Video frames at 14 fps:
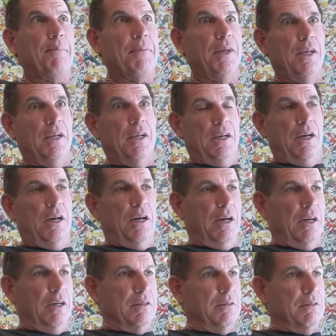up.
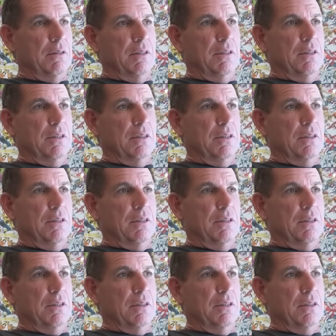Uh,